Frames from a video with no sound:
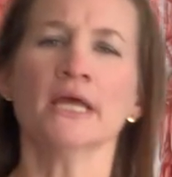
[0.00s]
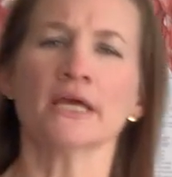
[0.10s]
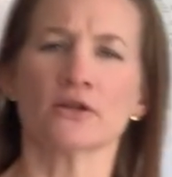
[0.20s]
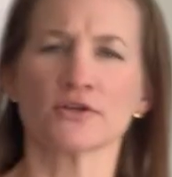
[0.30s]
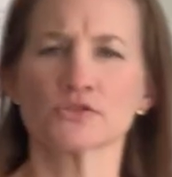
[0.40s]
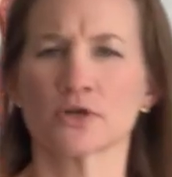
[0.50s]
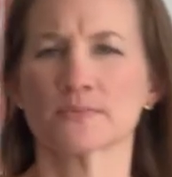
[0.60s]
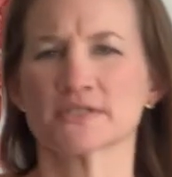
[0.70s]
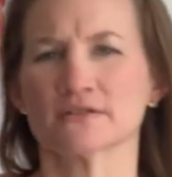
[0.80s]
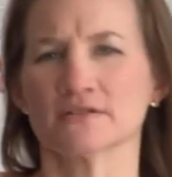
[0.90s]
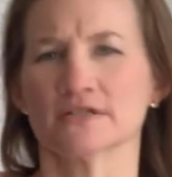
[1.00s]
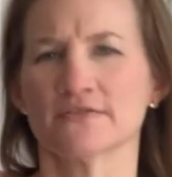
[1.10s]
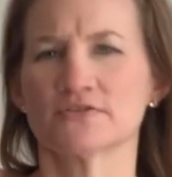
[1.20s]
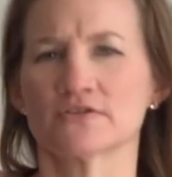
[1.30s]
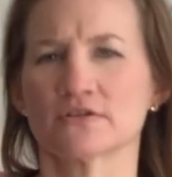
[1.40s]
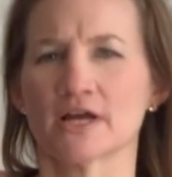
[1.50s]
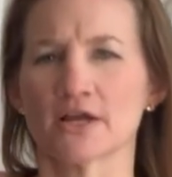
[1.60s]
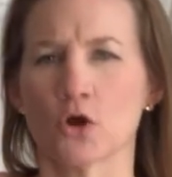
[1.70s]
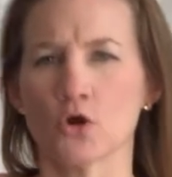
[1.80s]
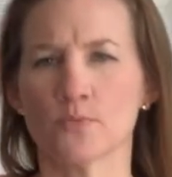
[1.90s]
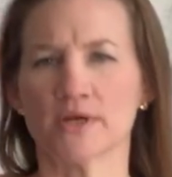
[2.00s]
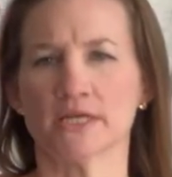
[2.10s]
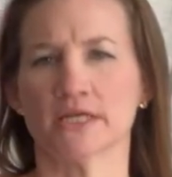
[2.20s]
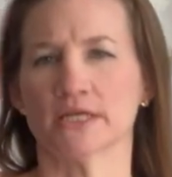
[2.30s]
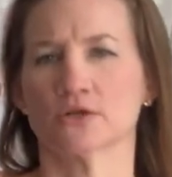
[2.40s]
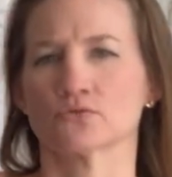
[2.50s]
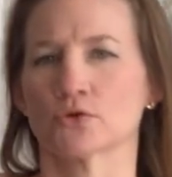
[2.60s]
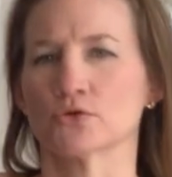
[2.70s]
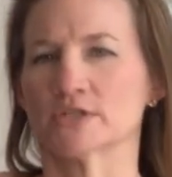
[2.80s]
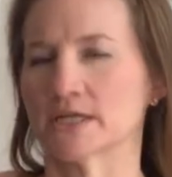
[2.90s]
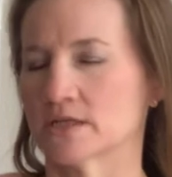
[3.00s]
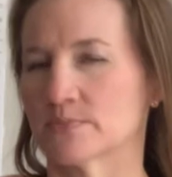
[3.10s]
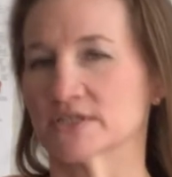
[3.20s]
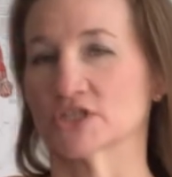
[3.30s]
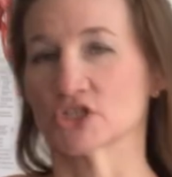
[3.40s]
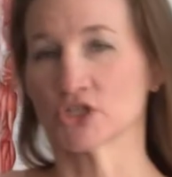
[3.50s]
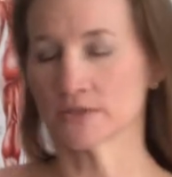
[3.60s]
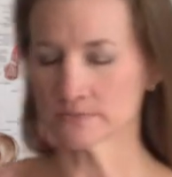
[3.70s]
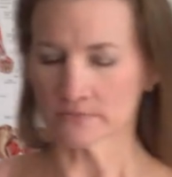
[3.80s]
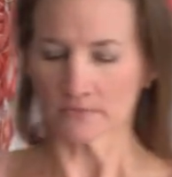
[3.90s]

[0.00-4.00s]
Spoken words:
It also helps to lift the leg open in a rotated position.